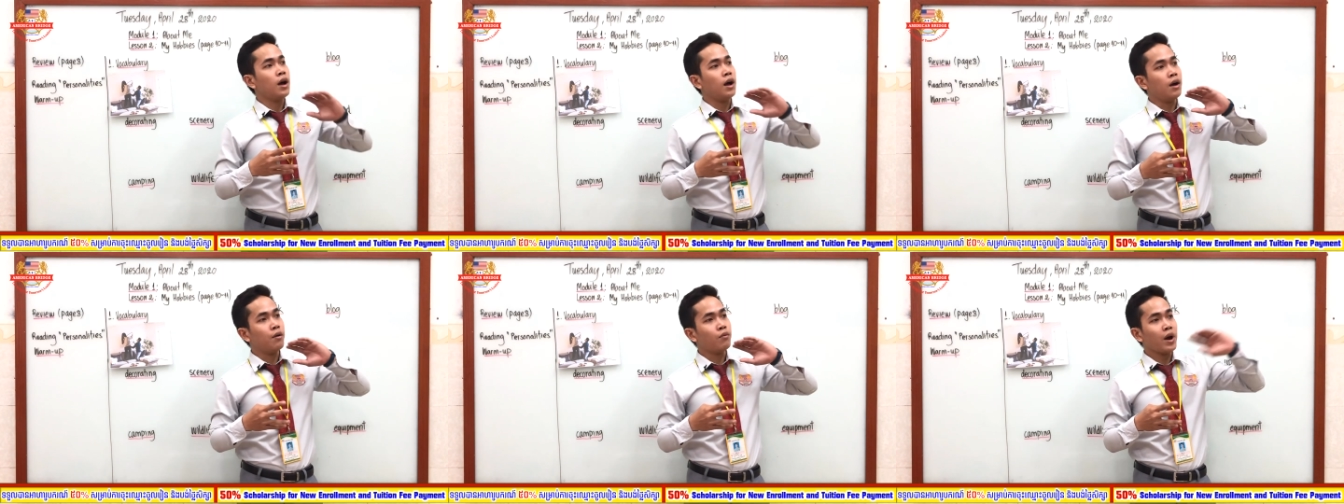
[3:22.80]

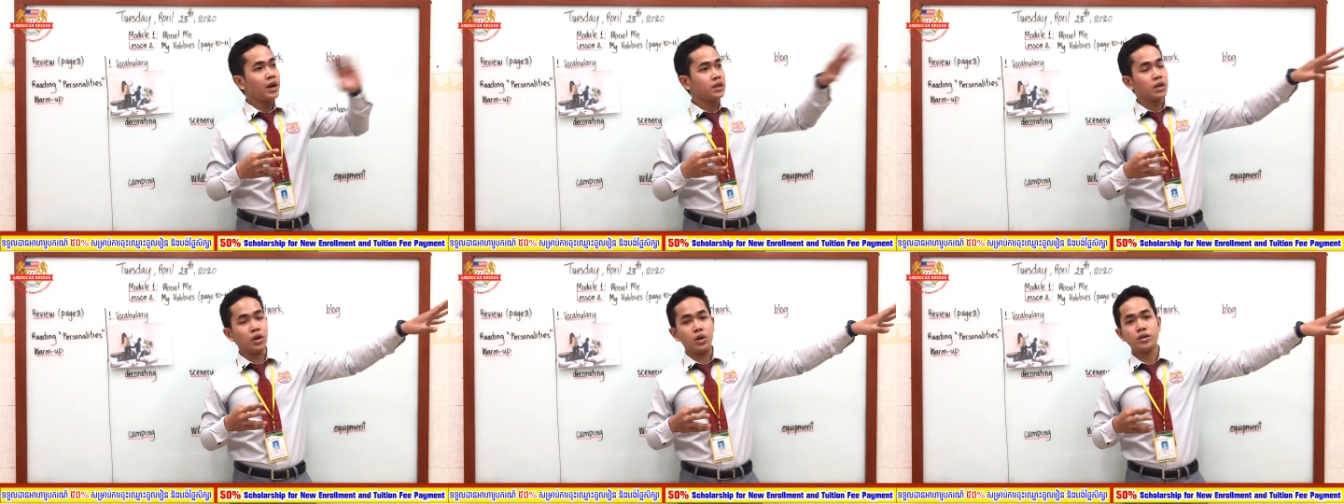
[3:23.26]
white
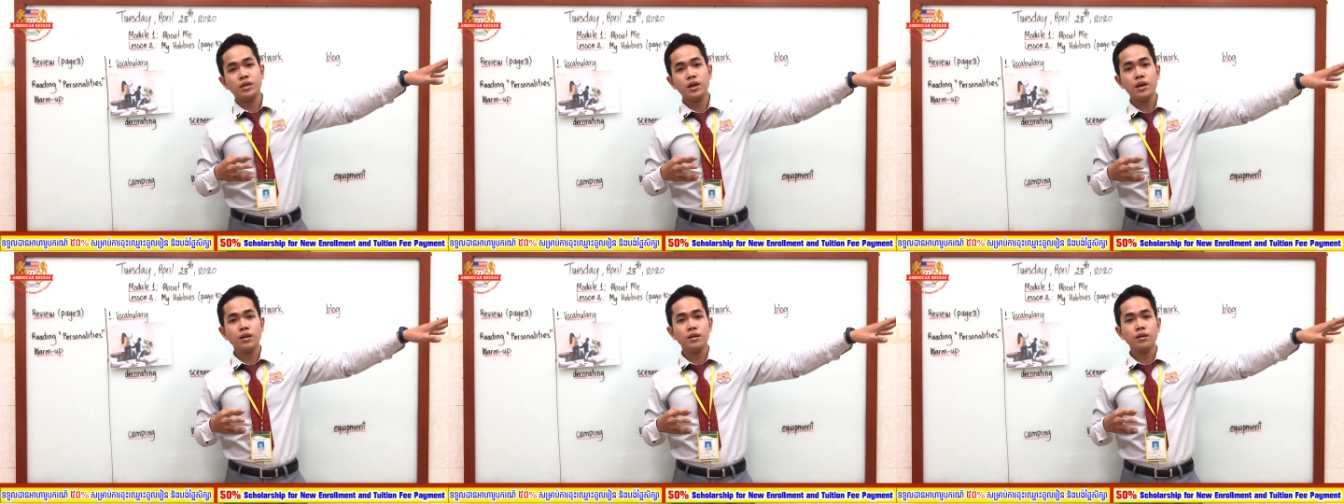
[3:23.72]

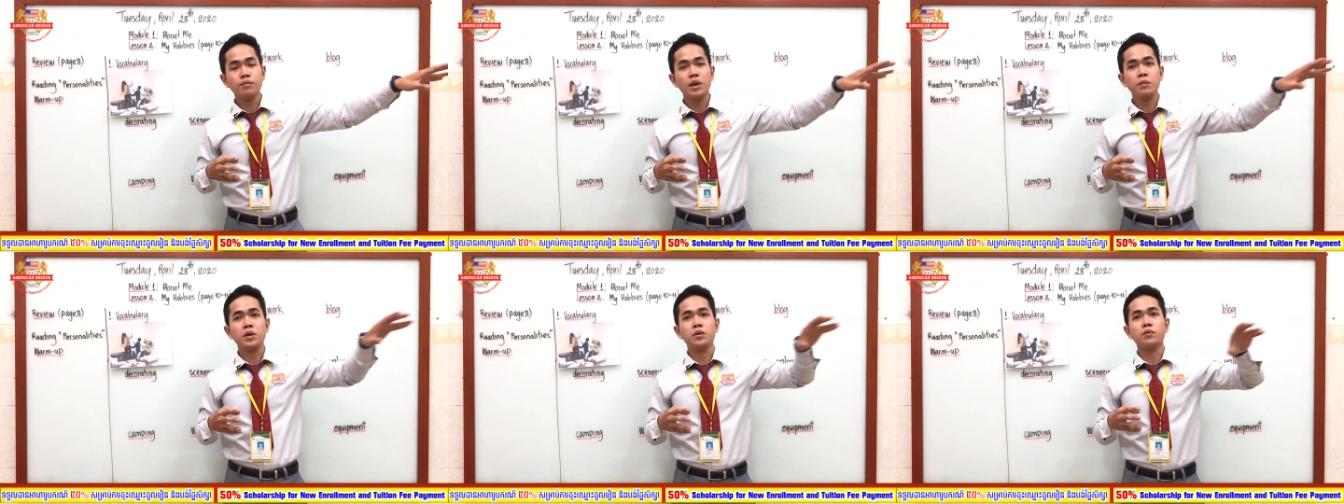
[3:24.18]
curtain,
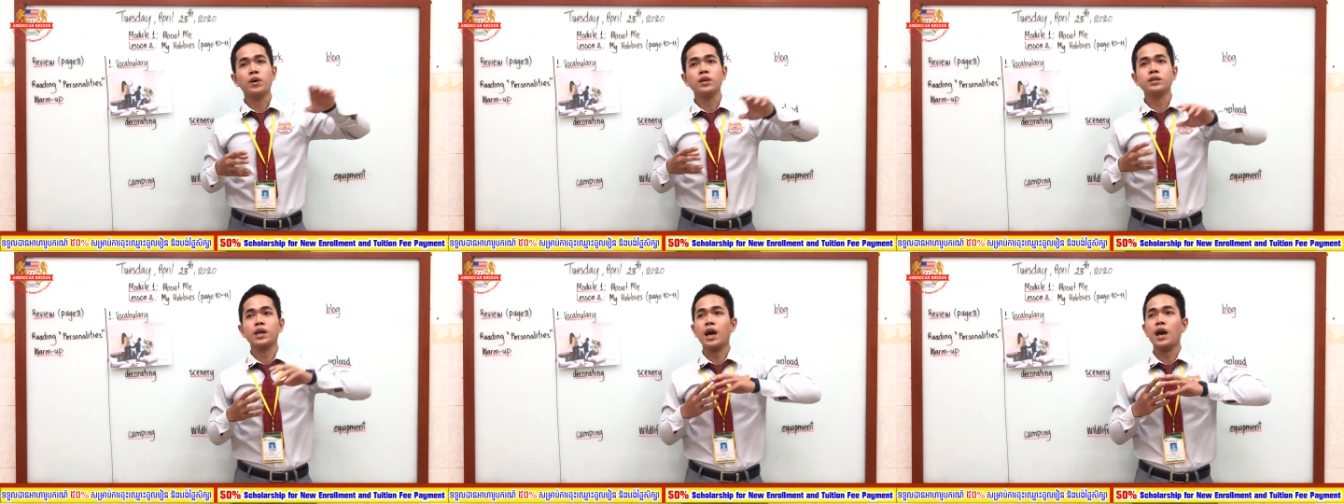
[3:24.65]
maybe you
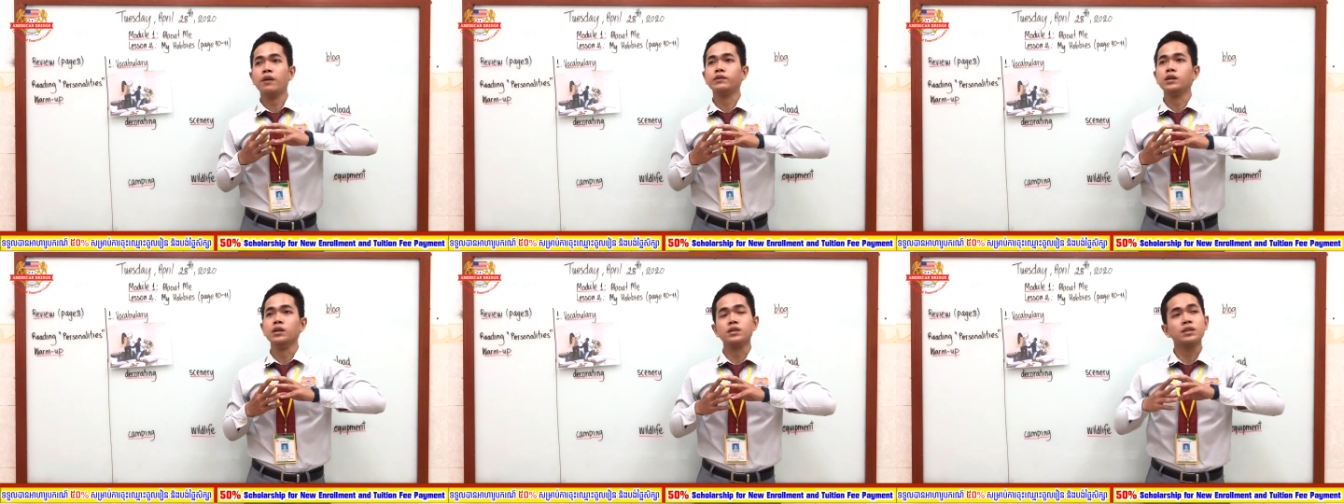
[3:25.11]
want to
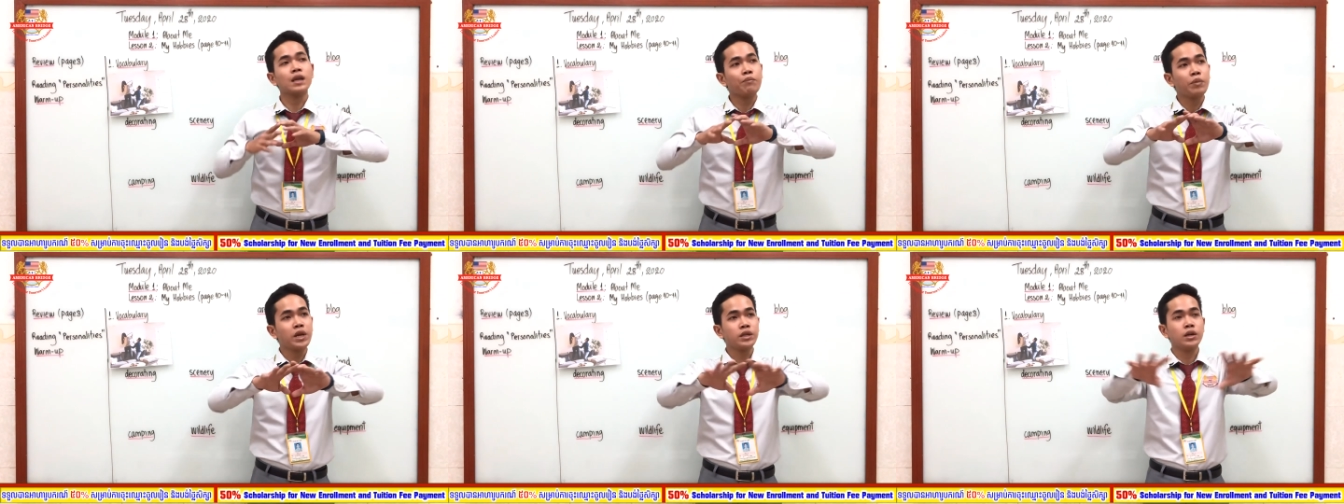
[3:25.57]
have
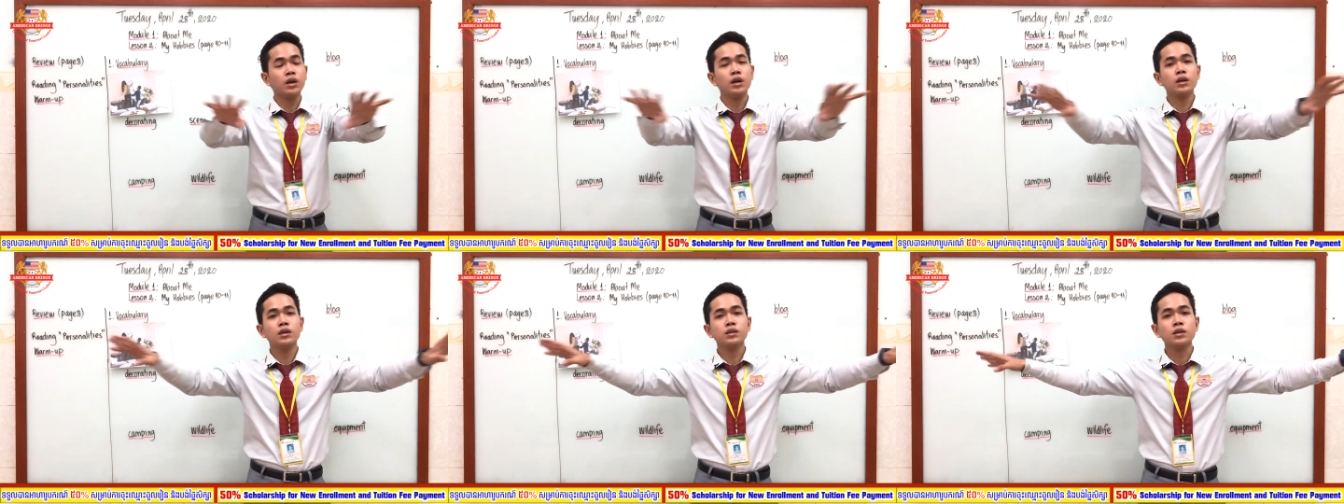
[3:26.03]
some
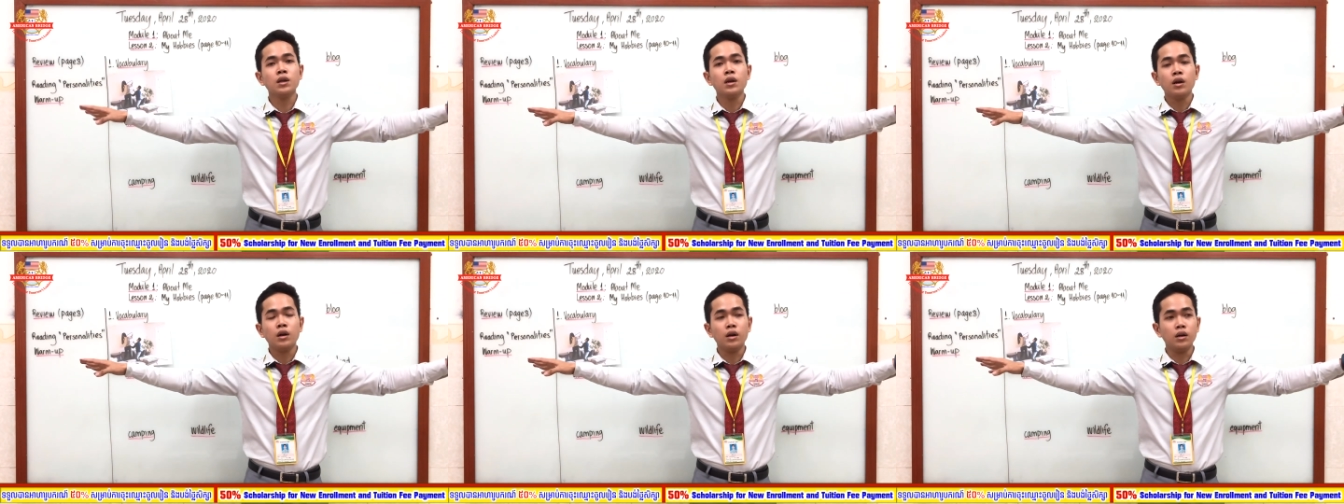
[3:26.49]
pictures,
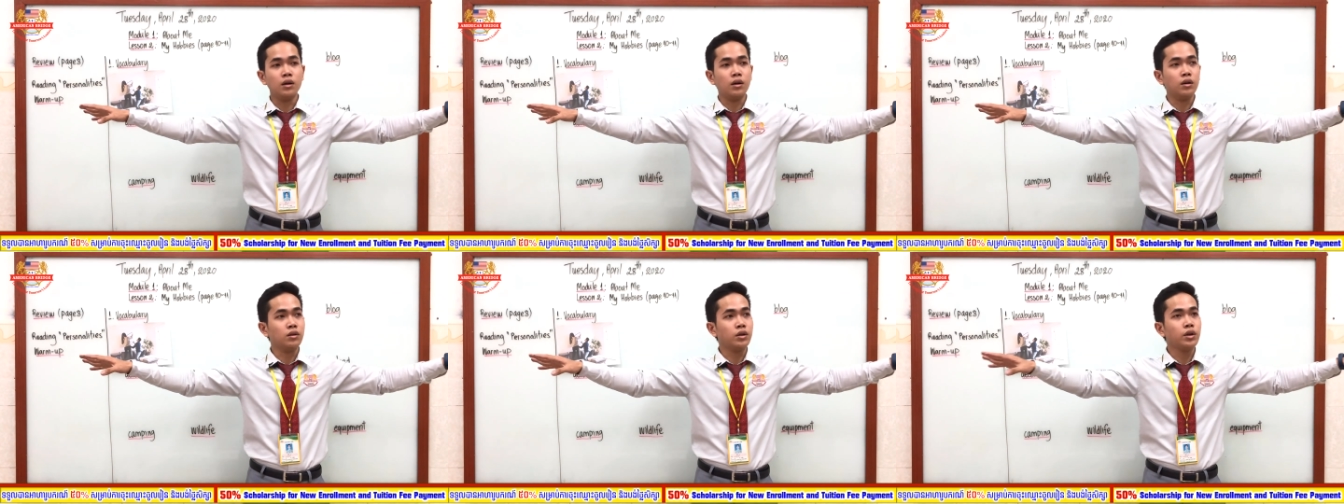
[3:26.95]

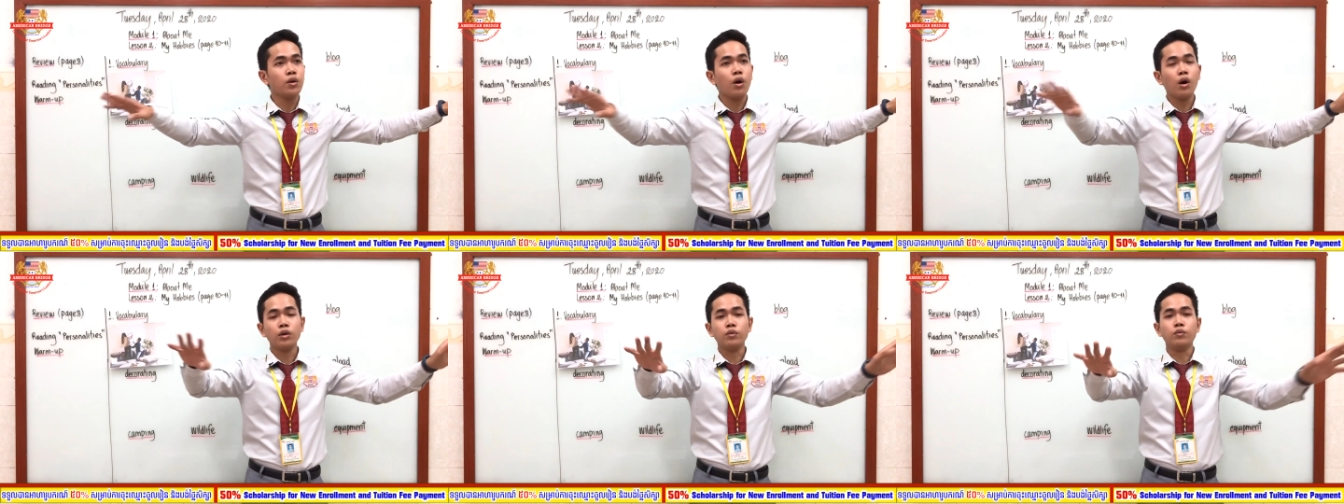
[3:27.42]

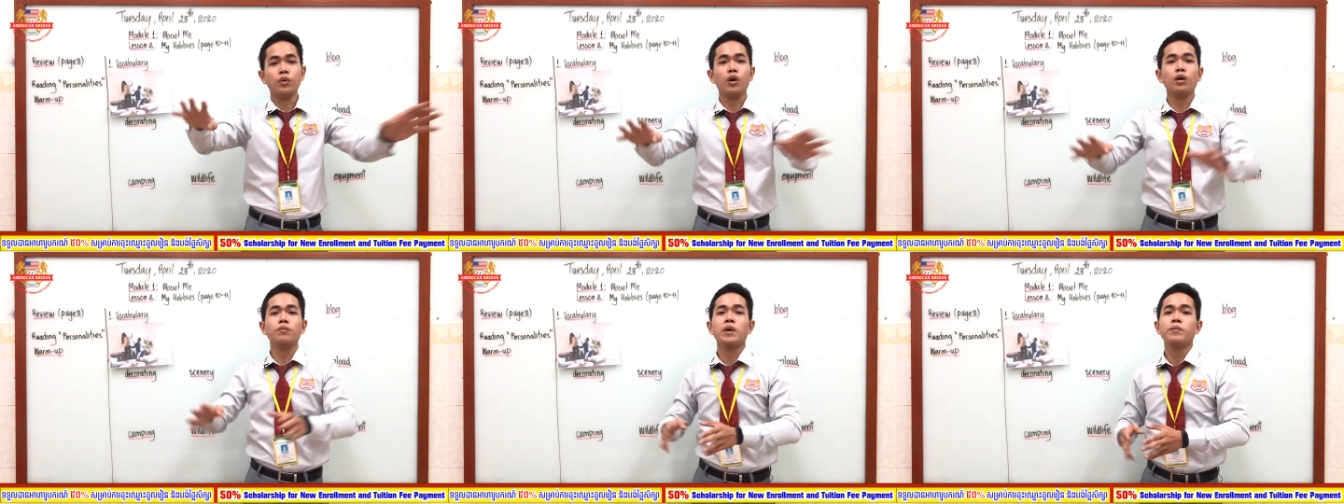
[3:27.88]
on the
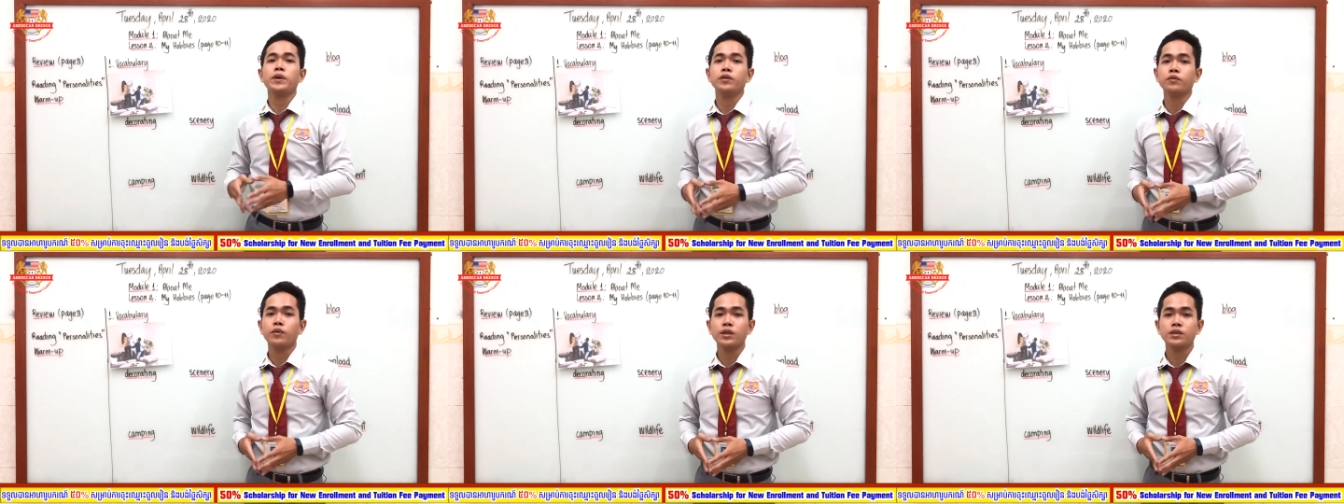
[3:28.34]
wall, maybe
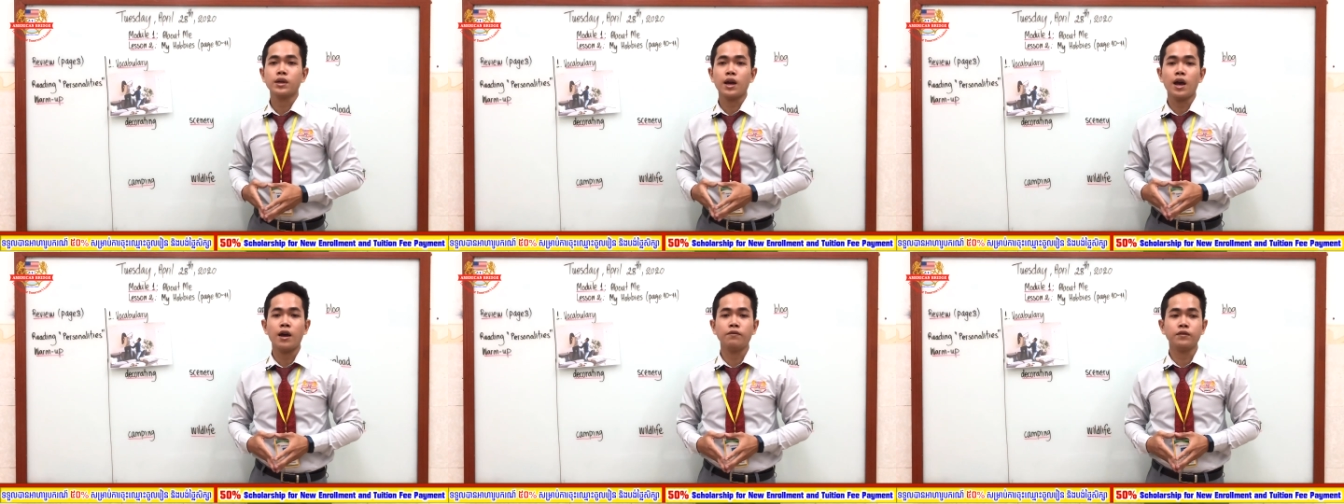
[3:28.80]
you want to
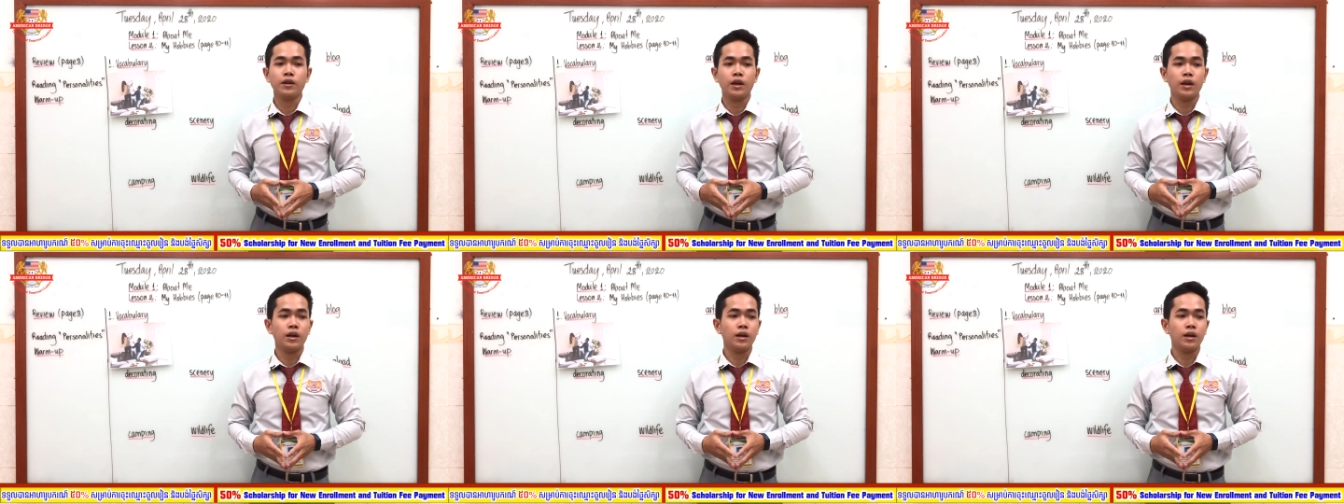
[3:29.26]
have the,